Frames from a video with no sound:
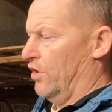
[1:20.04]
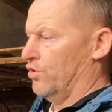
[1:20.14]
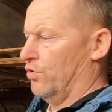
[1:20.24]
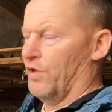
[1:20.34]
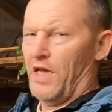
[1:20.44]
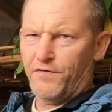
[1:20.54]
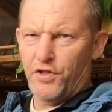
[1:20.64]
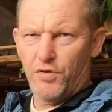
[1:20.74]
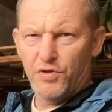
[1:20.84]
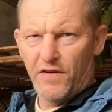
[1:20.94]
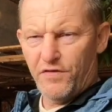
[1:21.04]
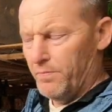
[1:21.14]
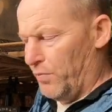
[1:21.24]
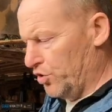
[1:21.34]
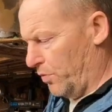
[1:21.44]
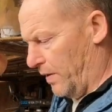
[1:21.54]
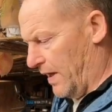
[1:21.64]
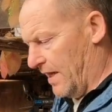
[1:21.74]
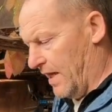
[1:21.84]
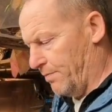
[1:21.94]
So what you have to do is you have to
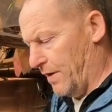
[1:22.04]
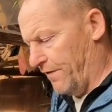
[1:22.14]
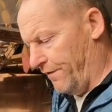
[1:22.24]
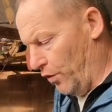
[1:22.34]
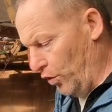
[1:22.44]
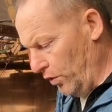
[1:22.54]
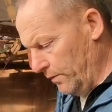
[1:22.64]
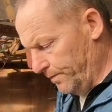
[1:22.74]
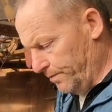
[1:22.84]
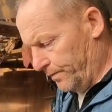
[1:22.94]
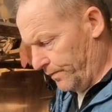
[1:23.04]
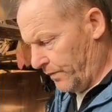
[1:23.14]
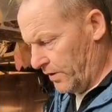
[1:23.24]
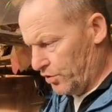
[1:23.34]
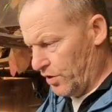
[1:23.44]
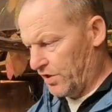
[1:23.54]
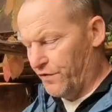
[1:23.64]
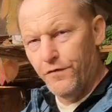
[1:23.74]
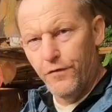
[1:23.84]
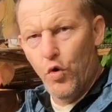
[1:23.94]
multiply that by 4. So that's
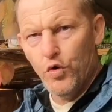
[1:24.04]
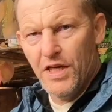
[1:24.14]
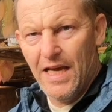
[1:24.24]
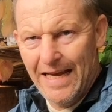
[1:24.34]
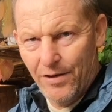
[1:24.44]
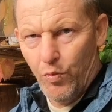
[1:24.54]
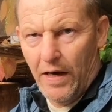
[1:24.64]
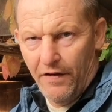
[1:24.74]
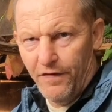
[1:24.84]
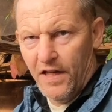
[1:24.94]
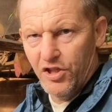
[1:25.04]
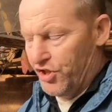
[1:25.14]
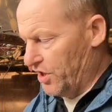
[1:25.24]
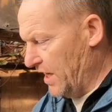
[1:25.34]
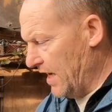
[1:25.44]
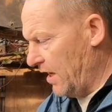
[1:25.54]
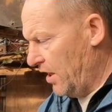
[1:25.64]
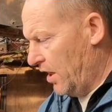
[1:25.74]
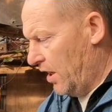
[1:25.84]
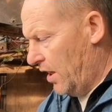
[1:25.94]
48 WangerFlanges in here.
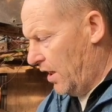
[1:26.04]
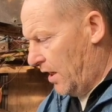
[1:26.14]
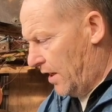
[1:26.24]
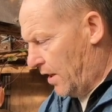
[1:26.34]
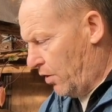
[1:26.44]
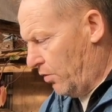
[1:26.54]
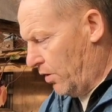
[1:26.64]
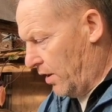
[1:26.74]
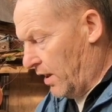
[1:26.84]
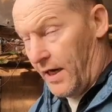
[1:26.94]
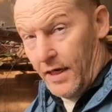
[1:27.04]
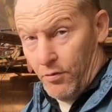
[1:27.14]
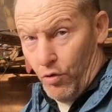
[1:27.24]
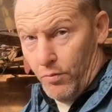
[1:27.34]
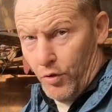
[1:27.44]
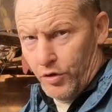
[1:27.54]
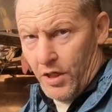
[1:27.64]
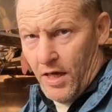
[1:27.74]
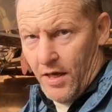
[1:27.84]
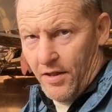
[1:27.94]
Now I can almost
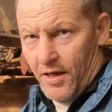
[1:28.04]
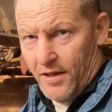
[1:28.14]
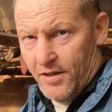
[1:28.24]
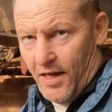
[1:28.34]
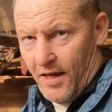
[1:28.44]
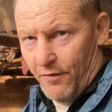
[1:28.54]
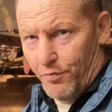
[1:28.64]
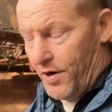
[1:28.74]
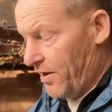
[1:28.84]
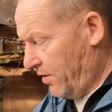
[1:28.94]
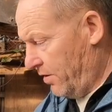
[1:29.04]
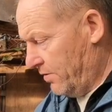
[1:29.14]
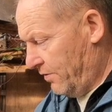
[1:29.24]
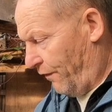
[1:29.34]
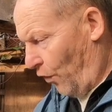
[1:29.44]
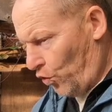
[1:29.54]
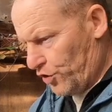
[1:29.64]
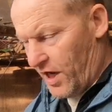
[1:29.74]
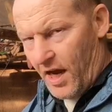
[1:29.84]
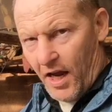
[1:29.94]
hear the intake of breath.
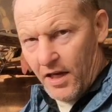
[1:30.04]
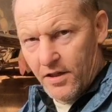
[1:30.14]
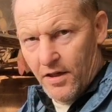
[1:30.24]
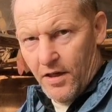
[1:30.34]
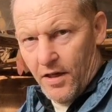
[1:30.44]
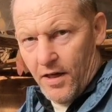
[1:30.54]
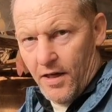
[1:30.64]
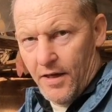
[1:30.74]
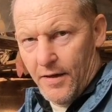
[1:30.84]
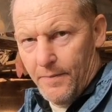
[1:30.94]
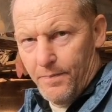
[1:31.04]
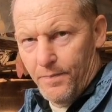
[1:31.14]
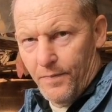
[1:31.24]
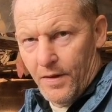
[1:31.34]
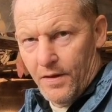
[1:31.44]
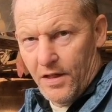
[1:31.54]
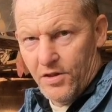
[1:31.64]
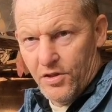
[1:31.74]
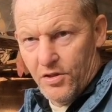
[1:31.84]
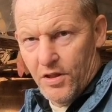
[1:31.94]
48.
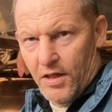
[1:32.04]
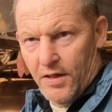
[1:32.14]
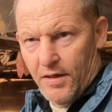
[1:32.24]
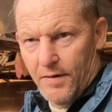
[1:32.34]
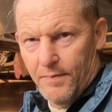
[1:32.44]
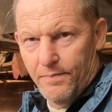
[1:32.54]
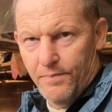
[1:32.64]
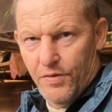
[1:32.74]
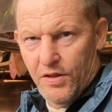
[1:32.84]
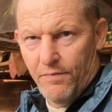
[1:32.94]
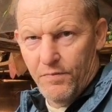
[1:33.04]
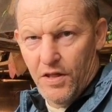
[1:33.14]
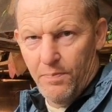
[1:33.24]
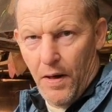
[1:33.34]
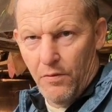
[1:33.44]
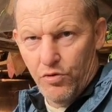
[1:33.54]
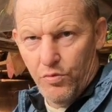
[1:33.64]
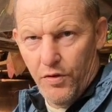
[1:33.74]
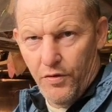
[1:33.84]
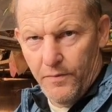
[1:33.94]
That's £70
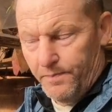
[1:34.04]
worth.